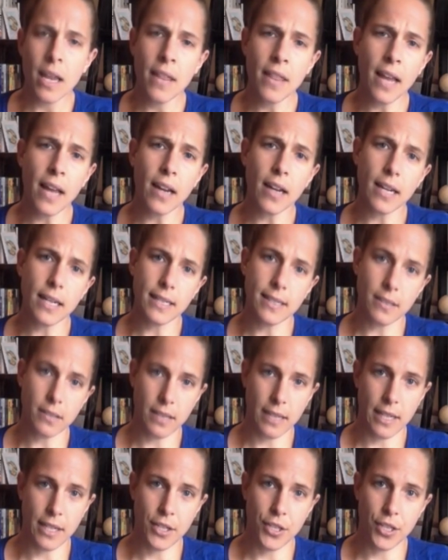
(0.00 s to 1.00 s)
that
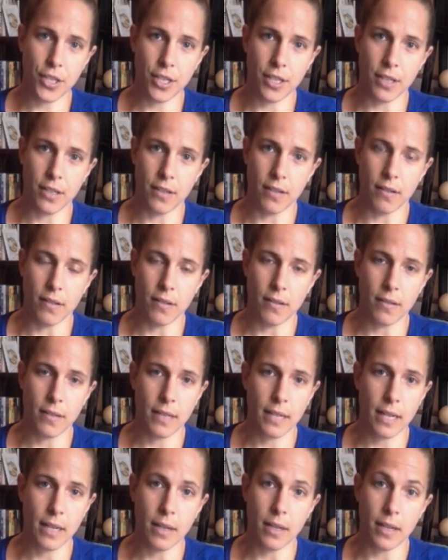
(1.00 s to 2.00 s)
isolation
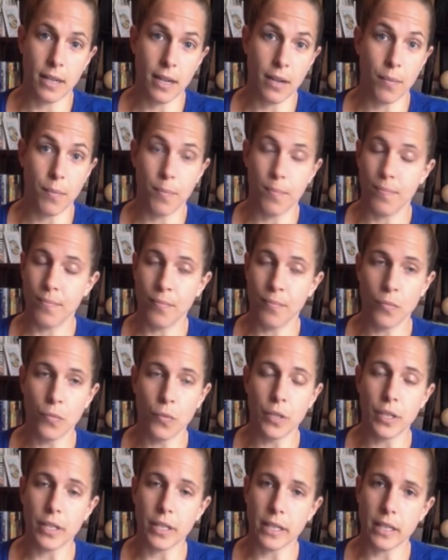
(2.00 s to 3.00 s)
can
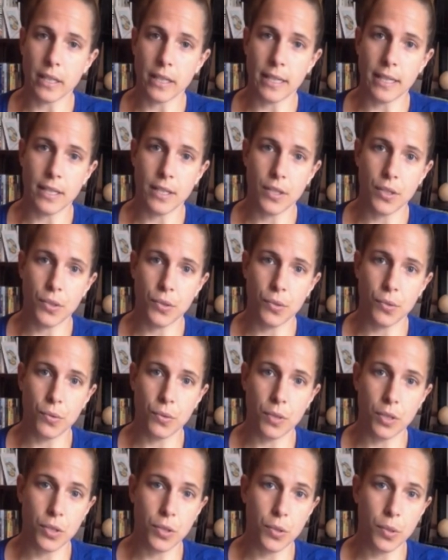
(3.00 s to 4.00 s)
really lead
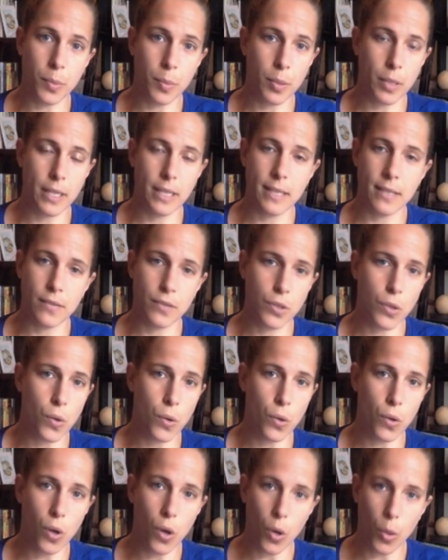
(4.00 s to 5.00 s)
to a place of
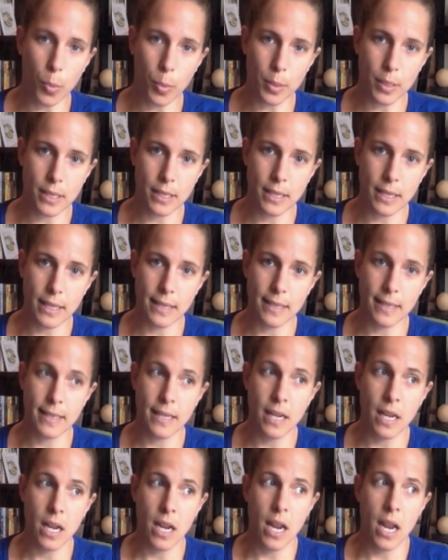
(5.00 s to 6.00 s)
total hopelessness
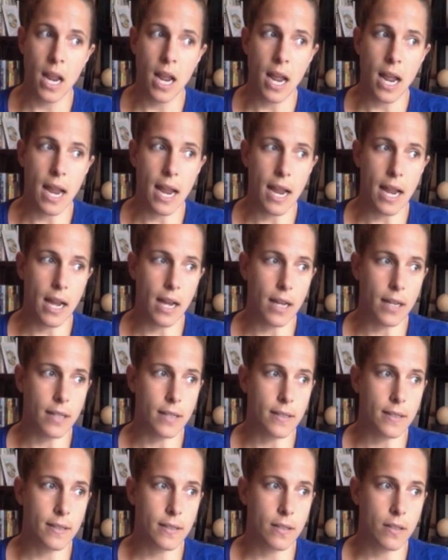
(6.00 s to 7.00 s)

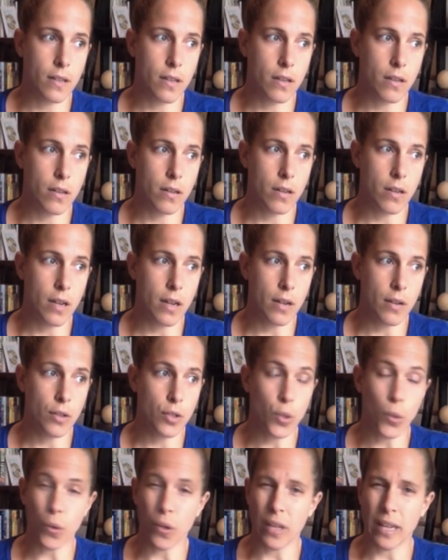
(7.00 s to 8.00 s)
and
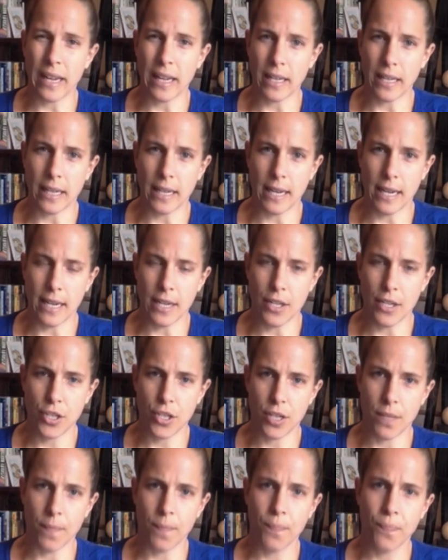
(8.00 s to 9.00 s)
total
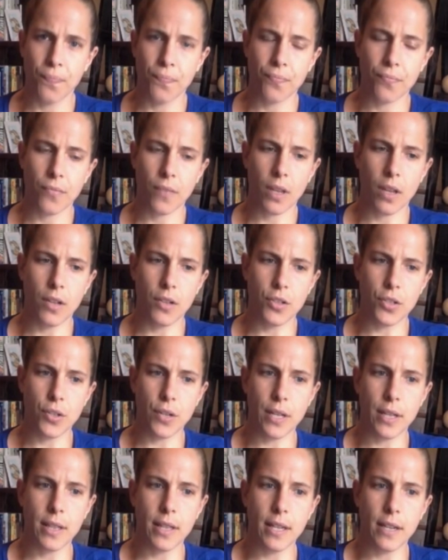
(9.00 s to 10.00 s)
alienation. And so
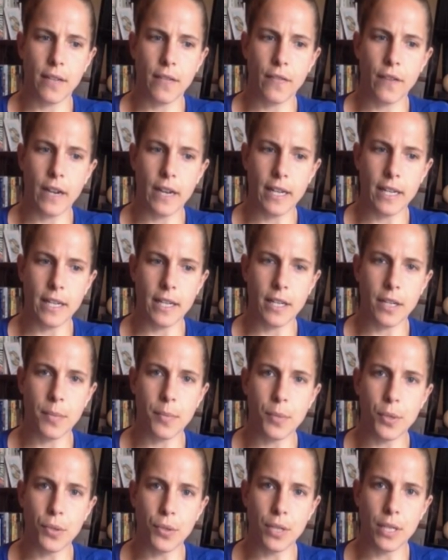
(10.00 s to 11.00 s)
I think finding
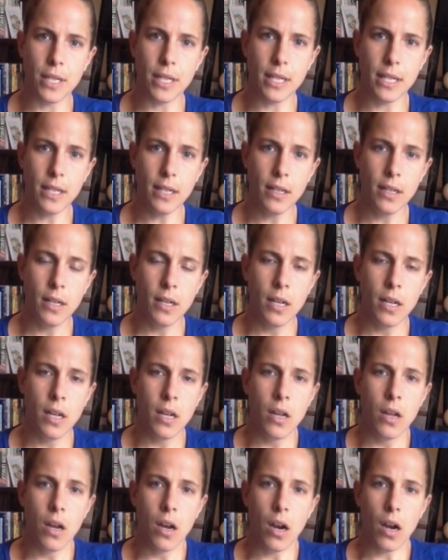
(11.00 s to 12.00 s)
community
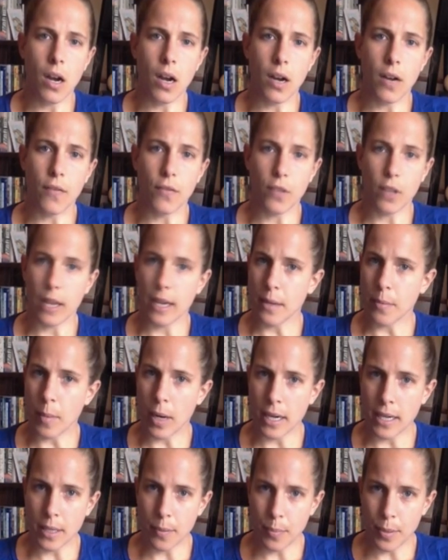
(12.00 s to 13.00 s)
of
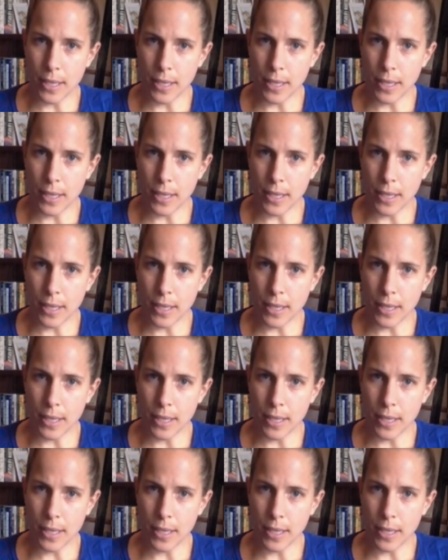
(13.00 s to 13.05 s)
like-minded